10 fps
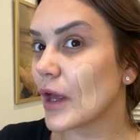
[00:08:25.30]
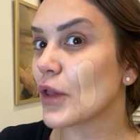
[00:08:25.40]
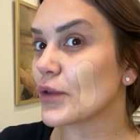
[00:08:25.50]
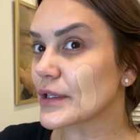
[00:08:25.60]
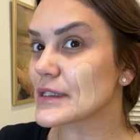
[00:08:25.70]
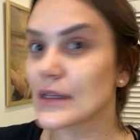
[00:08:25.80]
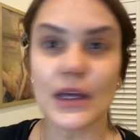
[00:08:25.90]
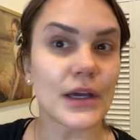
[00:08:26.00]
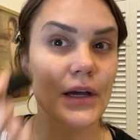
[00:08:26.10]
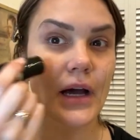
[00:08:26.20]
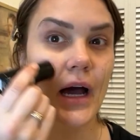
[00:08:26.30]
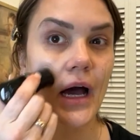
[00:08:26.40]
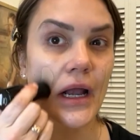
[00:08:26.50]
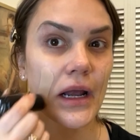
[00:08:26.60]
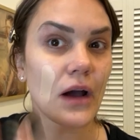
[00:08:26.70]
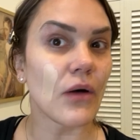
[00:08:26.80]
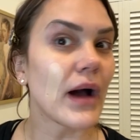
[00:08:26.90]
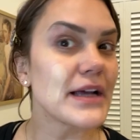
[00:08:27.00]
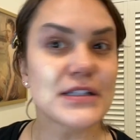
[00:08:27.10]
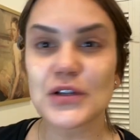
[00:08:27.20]
It looks thick. I know.
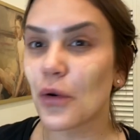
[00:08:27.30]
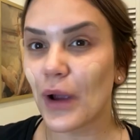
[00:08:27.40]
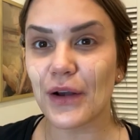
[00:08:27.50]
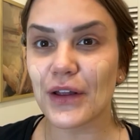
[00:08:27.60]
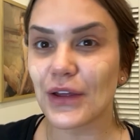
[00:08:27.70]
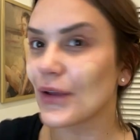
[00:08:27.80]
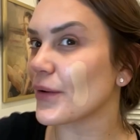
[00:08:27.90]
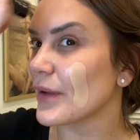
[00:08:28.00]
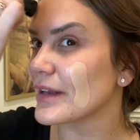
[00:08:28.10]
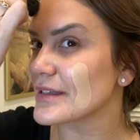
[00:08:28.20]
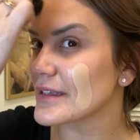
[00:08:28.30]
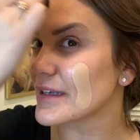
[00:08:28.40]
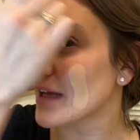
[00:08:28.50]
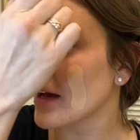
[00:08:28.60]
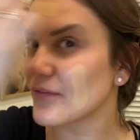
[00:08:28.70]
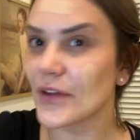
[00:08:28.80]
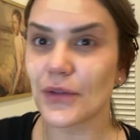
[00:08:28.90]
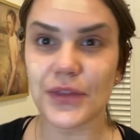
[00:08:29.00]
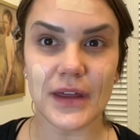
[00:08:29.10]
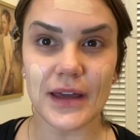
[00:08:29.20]
I swear to you, it does not
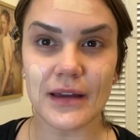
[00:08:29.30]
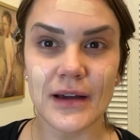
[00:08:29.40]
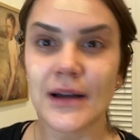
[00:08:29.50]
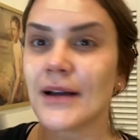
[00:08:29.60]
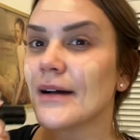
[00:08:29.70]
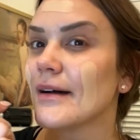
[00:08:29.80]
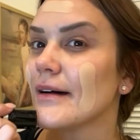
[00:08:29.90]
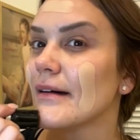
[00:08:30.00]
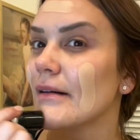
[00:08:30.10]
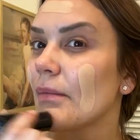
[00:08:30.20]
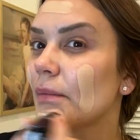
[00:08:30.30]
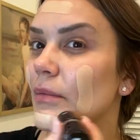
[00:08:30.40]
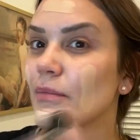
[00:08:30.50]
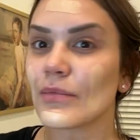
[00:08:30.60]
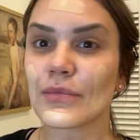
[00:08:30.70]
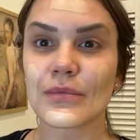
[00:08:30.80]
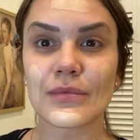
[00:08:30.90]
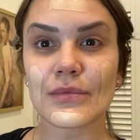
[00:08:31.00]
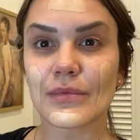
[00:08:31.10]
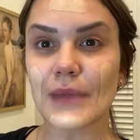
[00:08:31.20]
feel thick. I
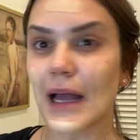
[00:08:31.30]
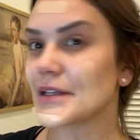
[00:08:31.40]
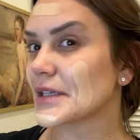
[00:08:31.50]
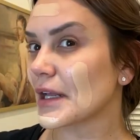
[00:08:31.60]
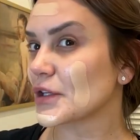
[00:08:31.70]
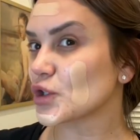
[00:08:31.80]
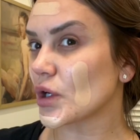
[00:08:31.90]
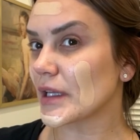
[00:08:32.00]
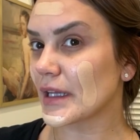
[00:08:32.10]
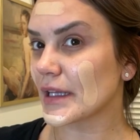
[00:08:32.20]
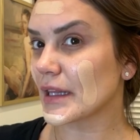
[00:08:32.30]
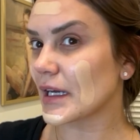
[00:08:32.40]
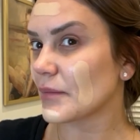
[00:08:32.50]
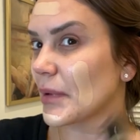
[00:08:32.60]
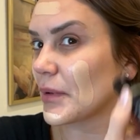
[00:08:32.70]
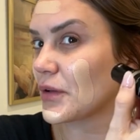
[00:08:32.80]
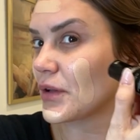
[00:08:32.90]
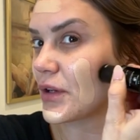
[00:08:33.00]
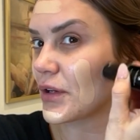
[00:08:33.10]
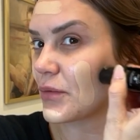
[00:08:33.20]
just kind of draw it like that. Maybe I'll do
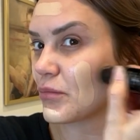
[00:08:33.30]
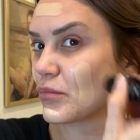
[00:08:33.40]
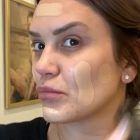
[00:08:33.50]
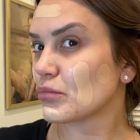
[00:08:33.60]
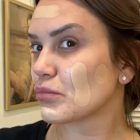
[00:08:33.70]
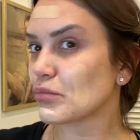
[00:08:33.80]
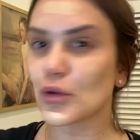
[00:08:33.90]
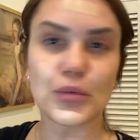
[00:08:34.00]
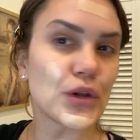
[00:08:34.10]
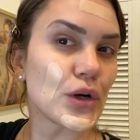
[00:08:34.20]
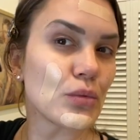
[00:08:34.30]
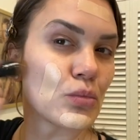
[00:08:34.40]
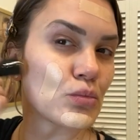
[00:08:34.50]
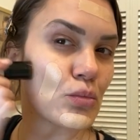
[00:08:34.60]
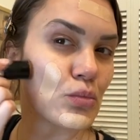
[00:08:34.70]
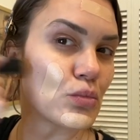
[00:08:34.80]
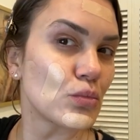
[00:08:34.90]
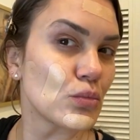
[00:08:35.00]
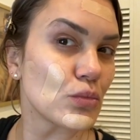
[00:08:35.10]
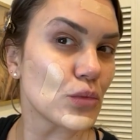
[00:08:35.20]
a little bit there,
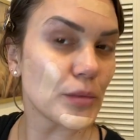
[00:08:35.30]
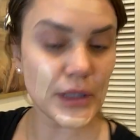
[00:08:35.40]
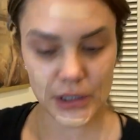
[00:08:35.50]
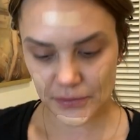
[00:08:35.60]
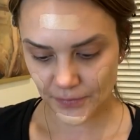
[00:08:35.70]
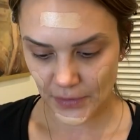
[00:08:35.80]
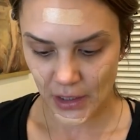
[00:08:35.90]
a little bit there.